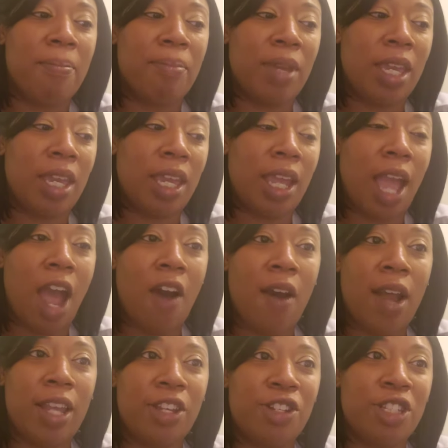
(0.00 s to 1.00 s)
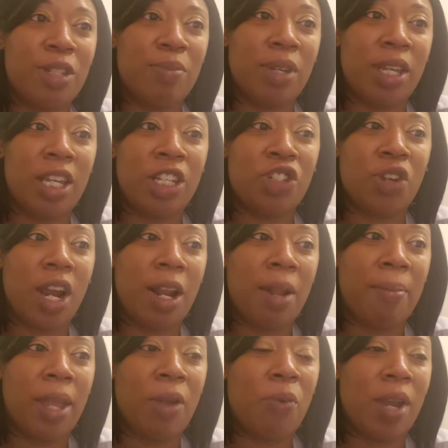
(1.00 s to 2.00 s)
being how I used to be and trying
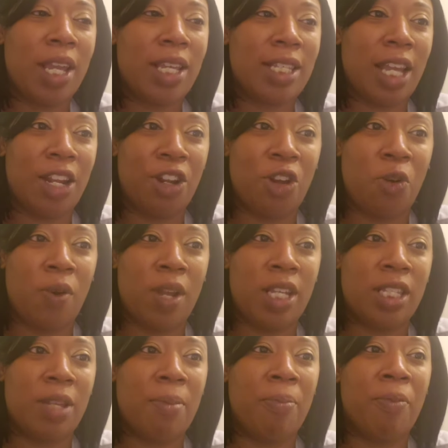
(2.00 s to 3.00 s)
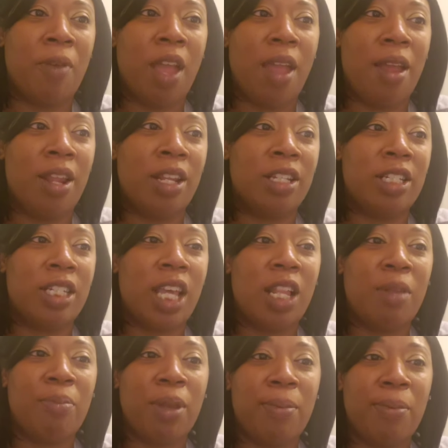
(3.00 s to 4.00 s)
to make ways out of no ways, and
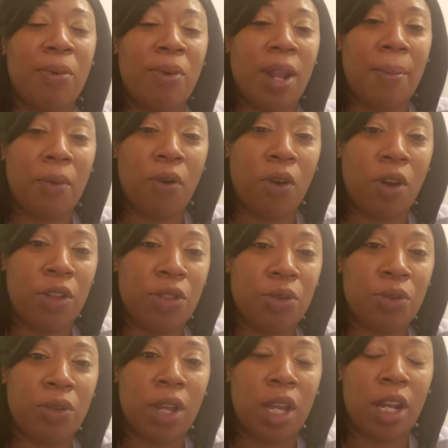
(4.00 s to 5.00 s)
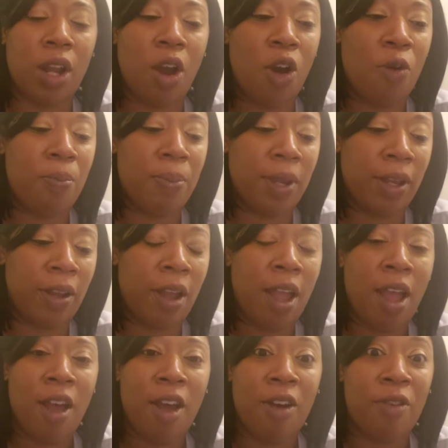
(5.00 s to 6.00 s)
telling people what I'm going through and hoping
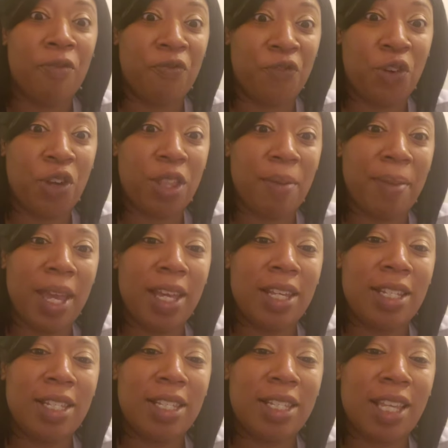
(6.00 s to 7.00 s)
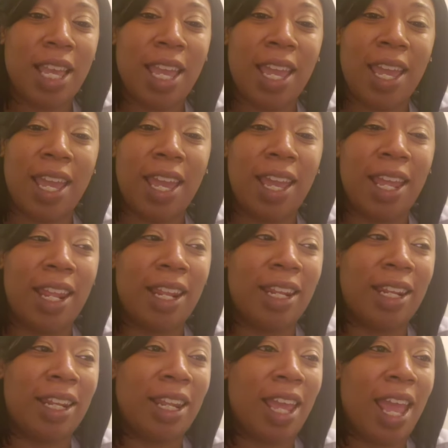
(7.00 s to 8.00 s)
for the best.
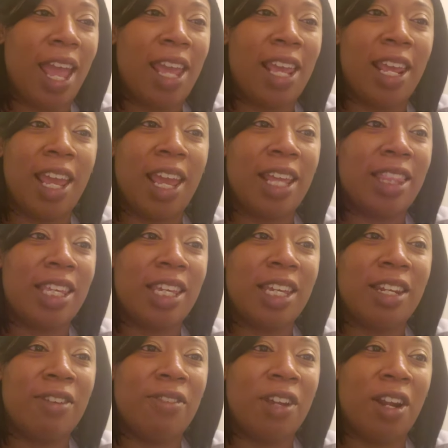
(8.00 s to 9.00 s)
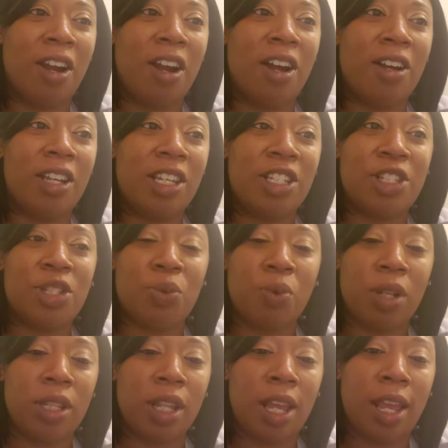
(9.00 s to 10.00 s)
And at the end of it all, he's the
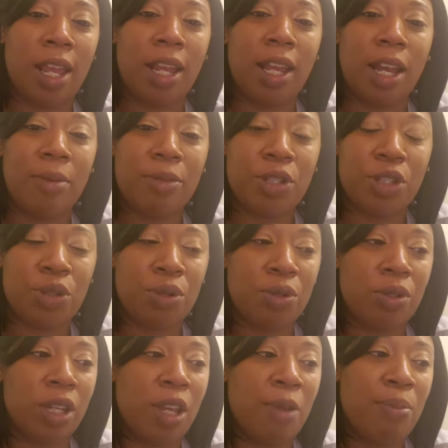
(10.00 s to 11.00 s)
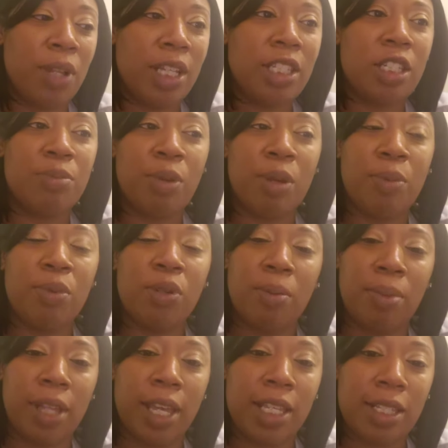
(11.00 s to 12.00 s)
one that comes through. He blesses people to
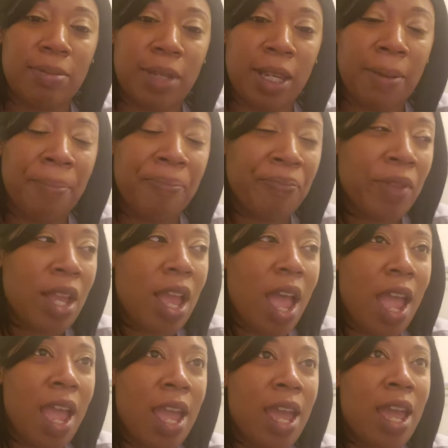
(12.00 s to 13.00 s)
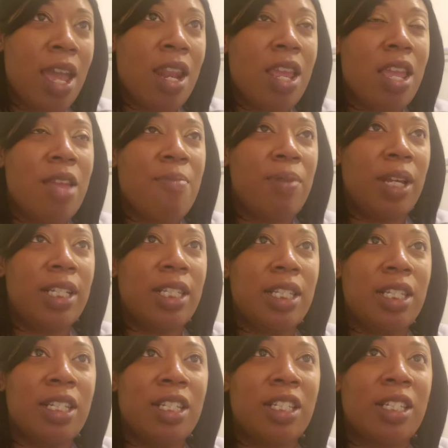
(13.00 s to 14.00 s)
bless me, and he
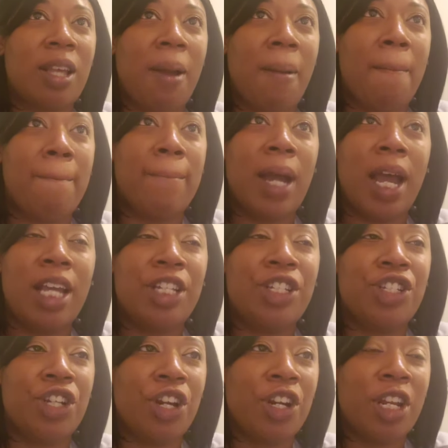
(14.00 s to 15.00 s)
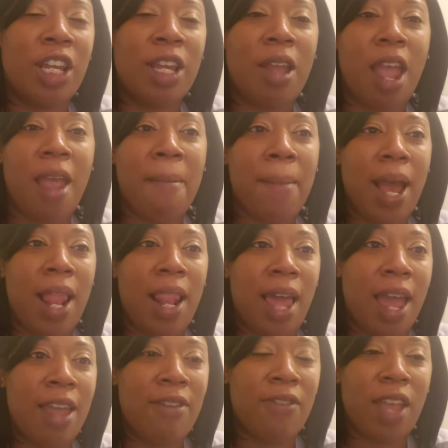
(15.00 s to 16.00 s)
blesses my journey and my
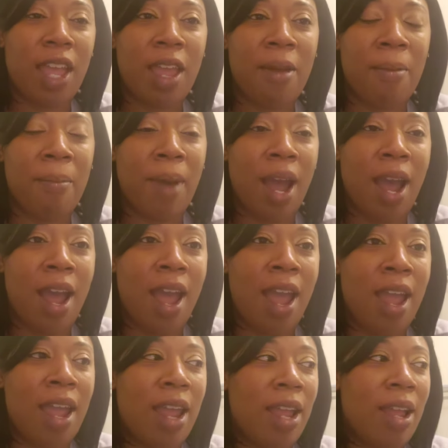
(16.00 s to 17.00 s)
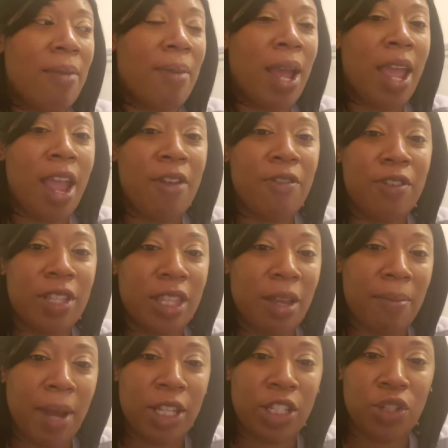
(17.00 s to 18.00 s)
life and my
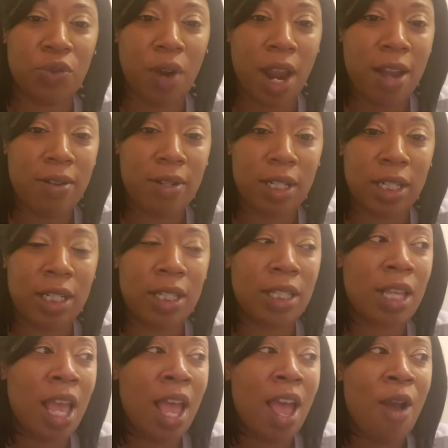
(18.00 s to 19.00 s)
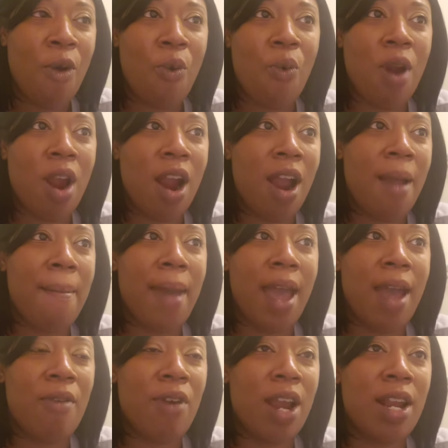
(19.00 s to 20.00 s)
everything, my surroundings. Where I'm
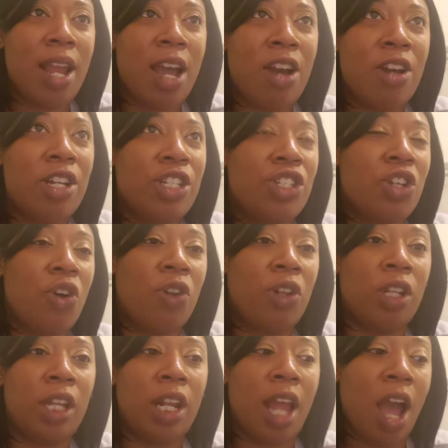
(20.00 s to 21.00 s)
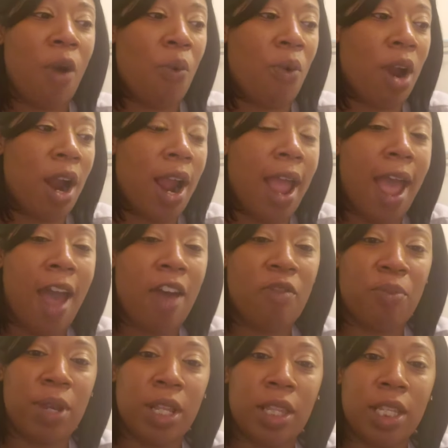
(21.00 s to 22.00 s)
at right now is totally not where I
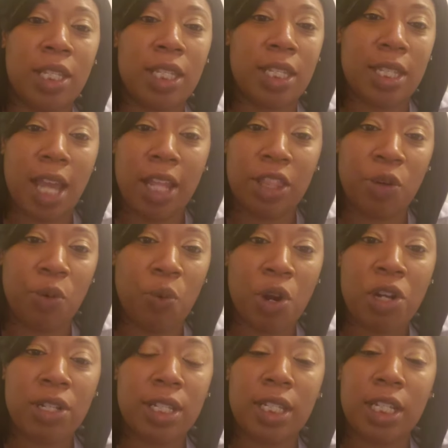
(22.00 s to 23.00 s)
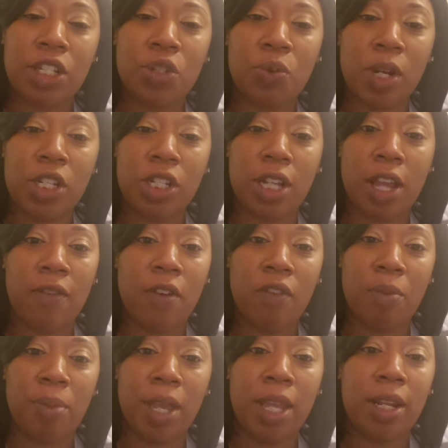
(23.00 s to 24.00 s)
have been. This is not the worst situation I've
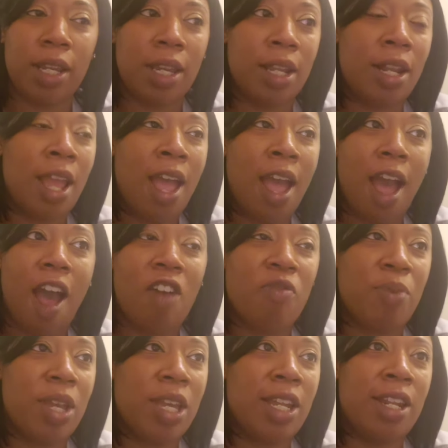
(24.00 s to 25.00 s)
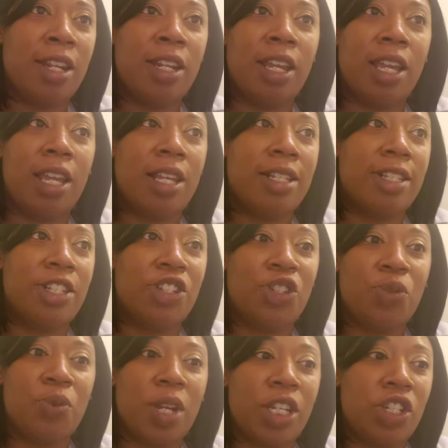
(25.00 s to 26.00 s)
ever been in. I've been in
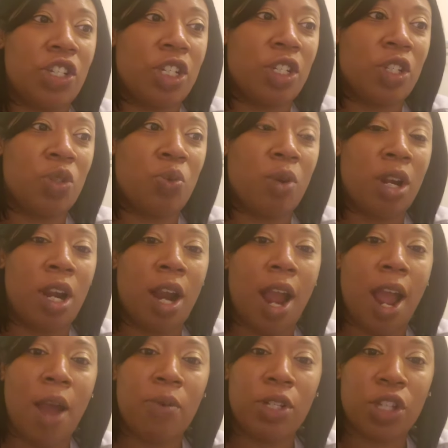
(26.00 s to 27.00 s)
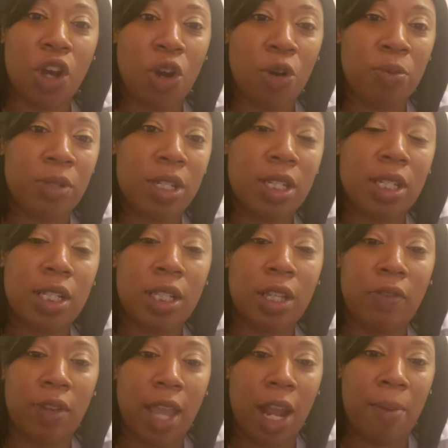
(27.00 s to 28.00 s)
situations where I was homeless and
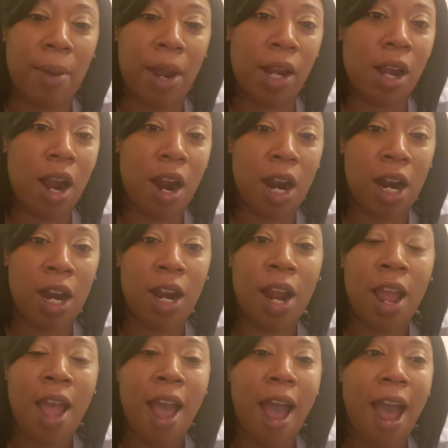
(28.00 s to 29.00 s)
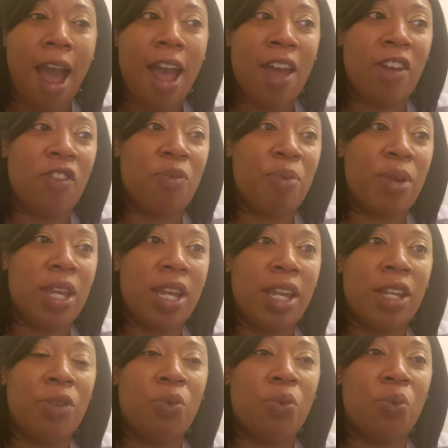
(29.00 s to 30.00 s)
living out of my car. I've
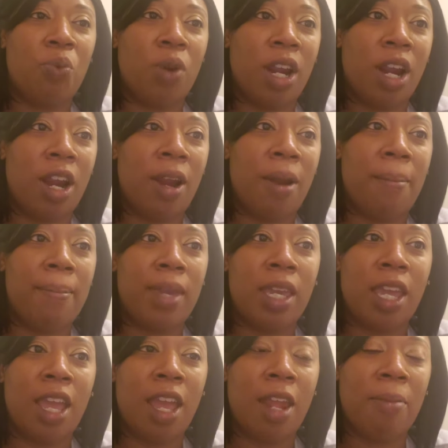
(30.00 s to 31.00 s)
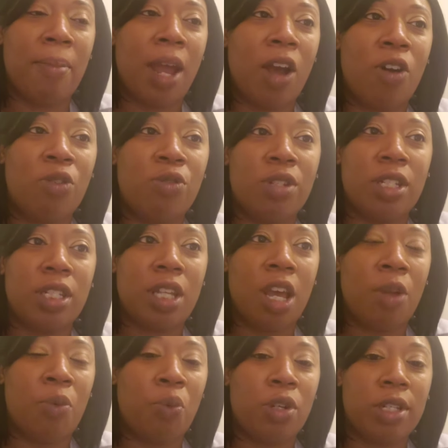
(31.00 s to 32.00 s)
been where me and my oldest
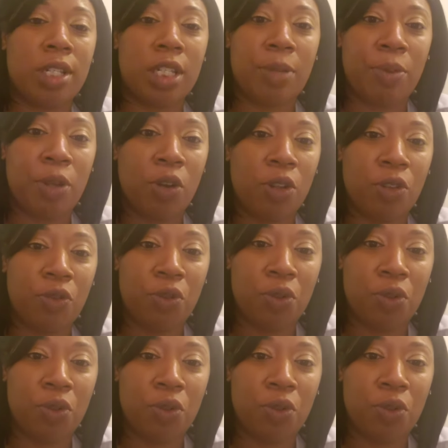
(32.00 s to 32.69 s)
son were sleeping on the